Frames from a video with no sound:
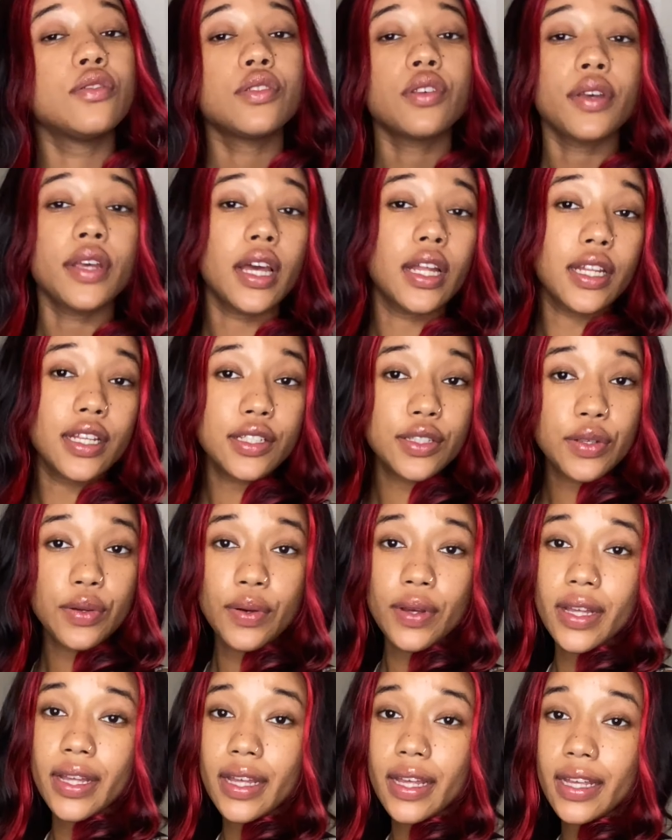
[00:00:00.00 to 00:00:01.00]
So yeah, let's go
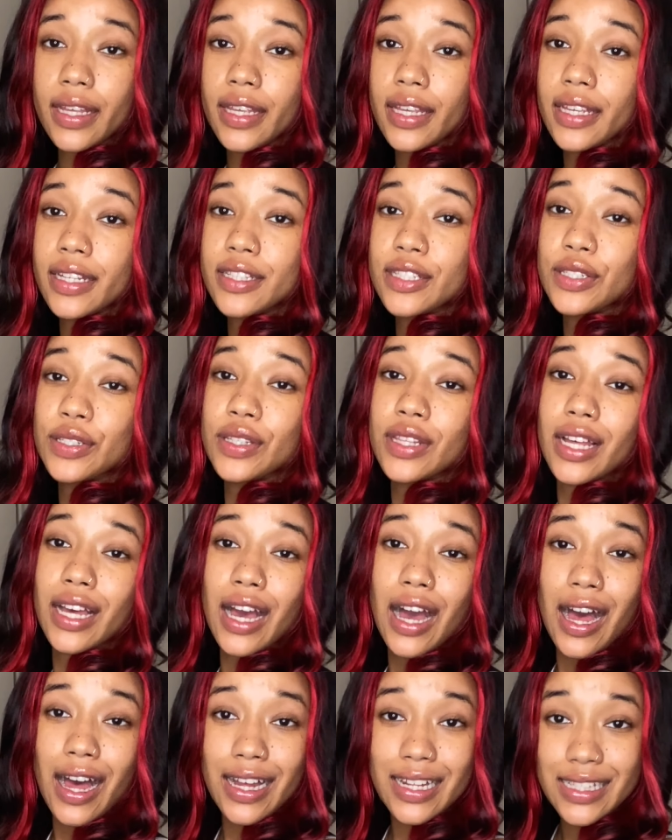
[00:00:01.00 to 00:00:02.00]
ahead and get into the
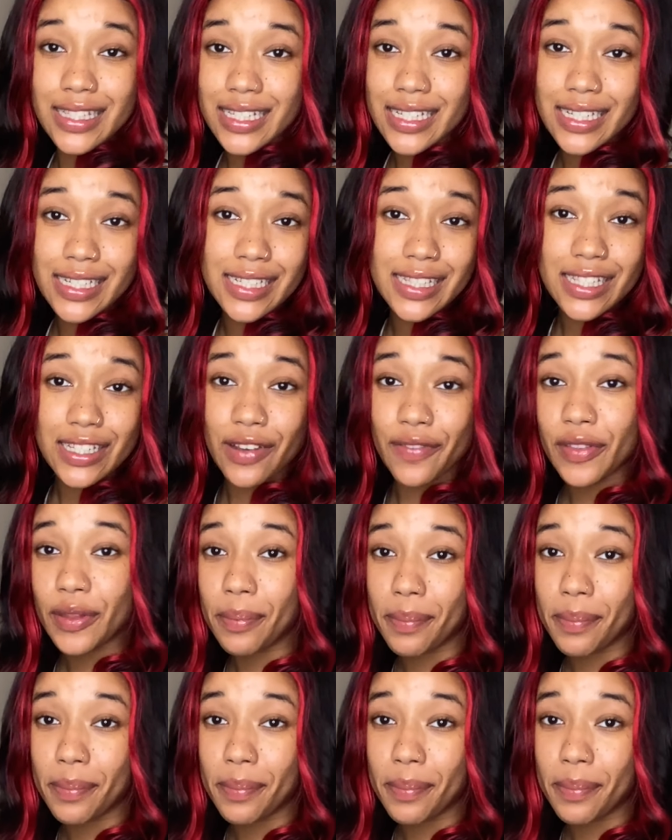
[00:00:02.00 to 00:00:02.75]
contents of the